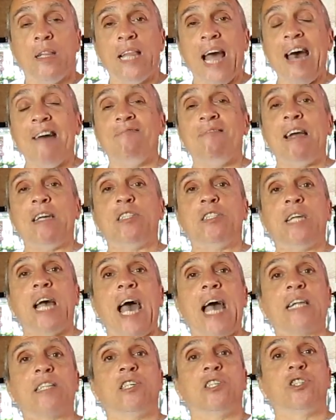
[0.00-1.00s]
Not raise
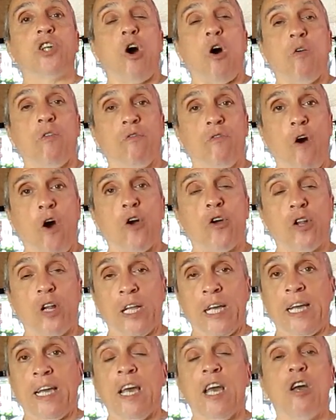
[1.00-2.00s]
taxes
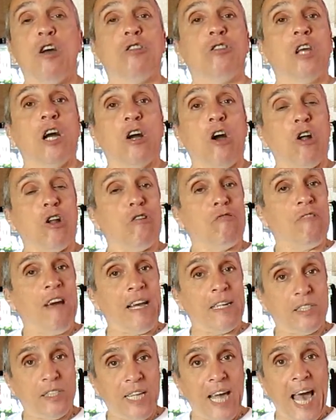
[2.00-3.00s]
overtly. They're going to
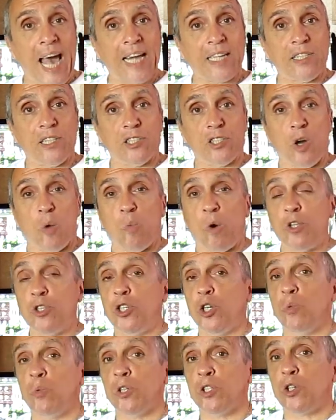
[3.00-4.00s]
raise taxes on
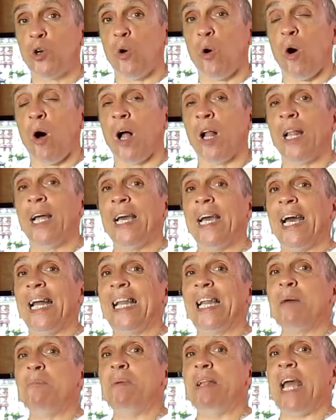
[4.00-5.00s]
what you would call
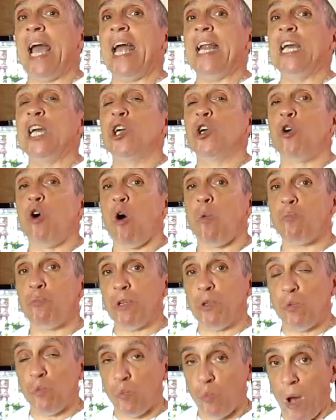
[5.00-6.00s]
eliminating
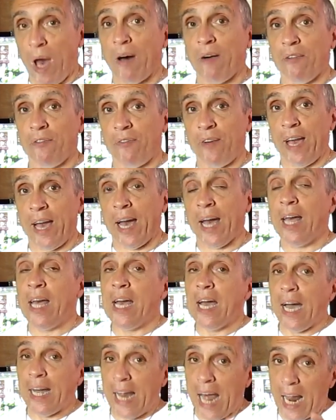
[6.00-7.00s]
corporate welfare.
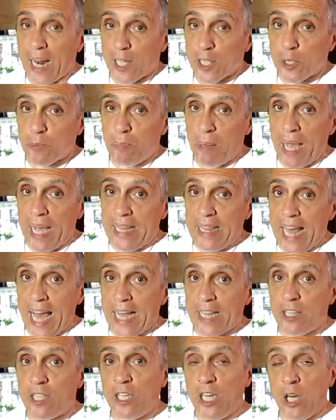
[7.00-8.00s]
And I'll explain
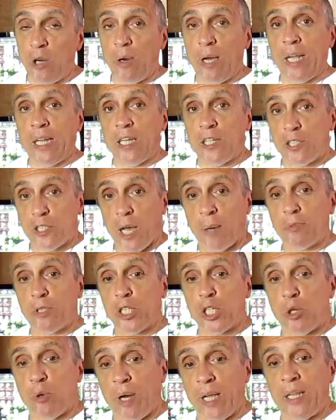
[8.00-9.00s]
that to you in a
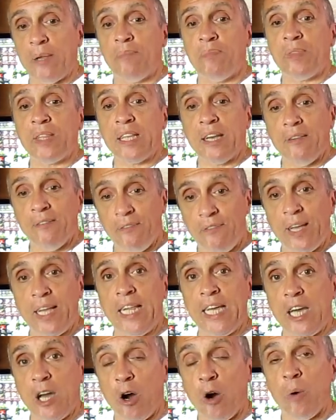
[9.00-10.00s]
subsequent
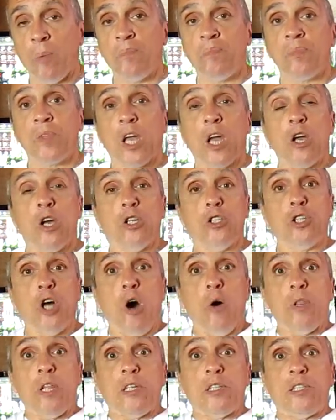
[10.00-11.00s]
video.
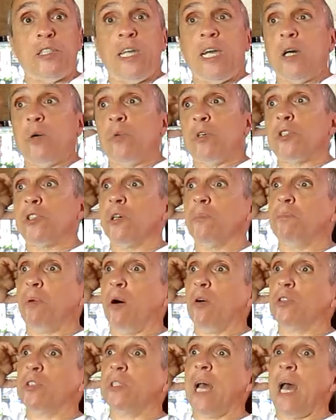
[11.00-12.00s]
So this deal was
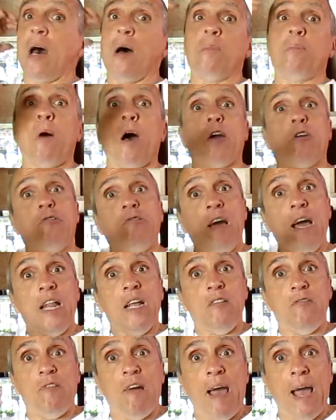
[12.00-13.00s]
supposed to help our
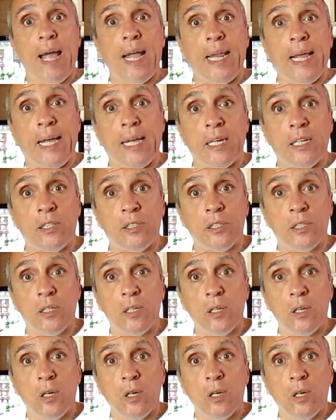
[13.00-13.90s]
credit ratings.